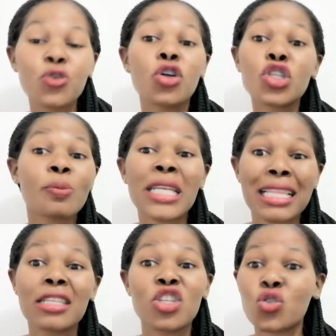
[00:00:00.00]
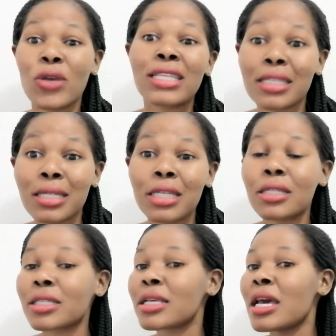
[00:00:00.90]
speak things into
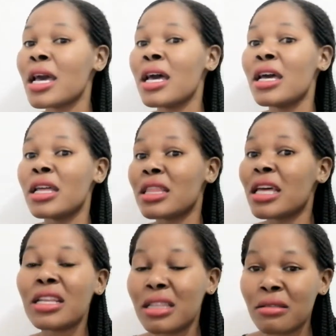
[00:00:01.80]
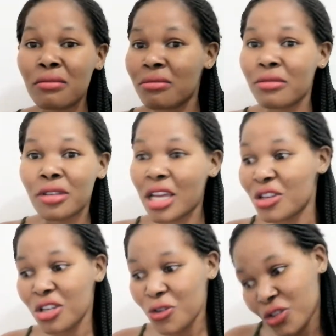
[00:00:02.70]
existence, then
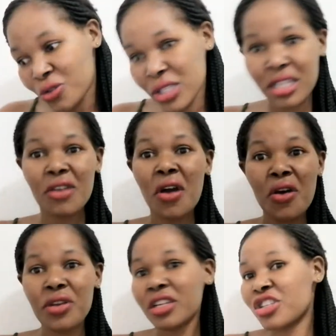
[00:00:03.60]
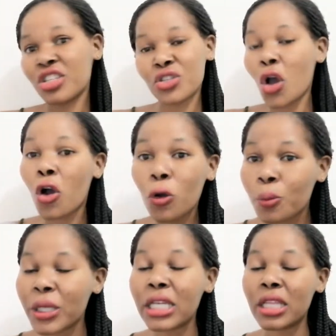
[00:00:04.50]
you sit around and just
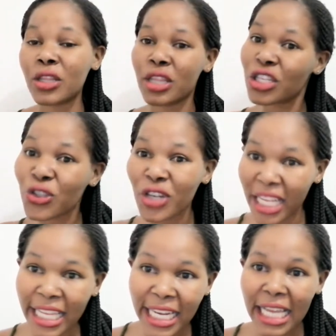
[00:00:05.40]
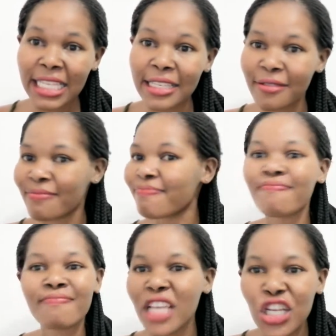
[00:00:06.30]
hoping that you're gonna get lucky.
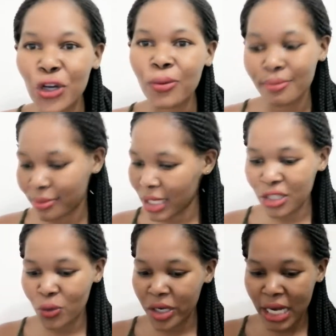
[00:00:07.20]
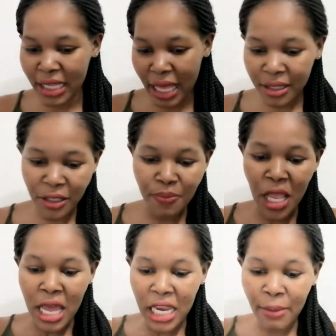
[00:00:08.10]
No, doesn't work like that.
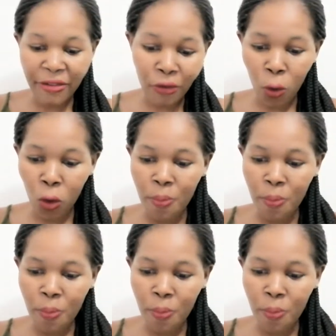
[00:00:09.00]
Number four,